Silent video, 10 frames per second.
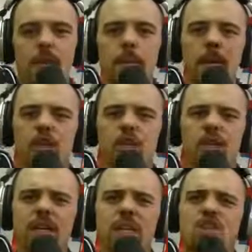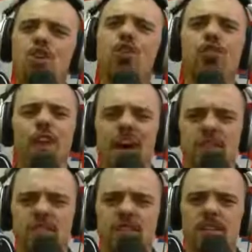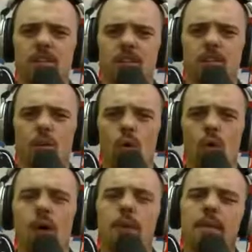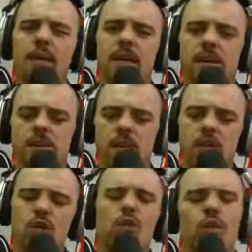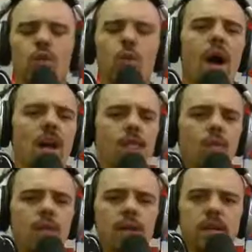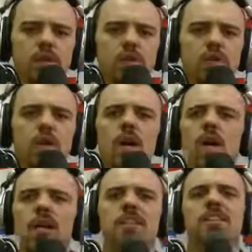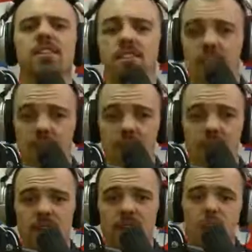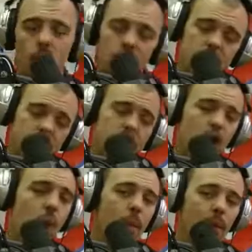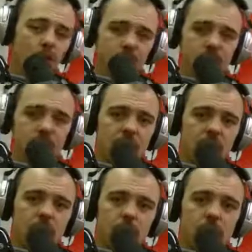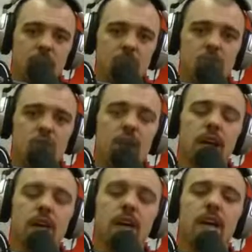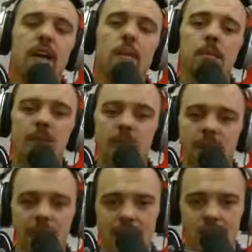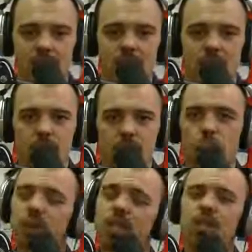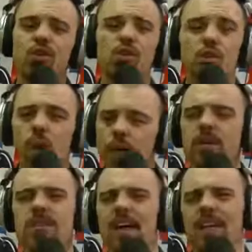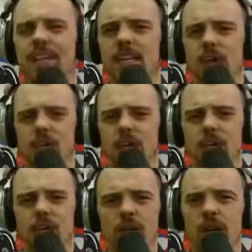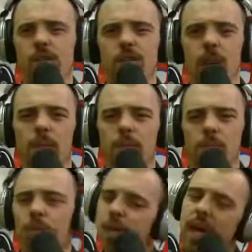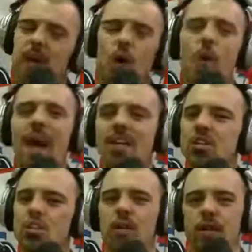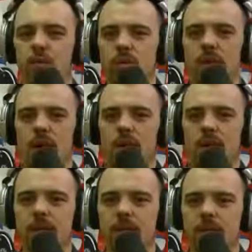but you need $2,000 more because you or your wife went into an assisted living or needed home health care because you're getting up there in age. What do? Where does that income come from? You can't go back to work in retirement.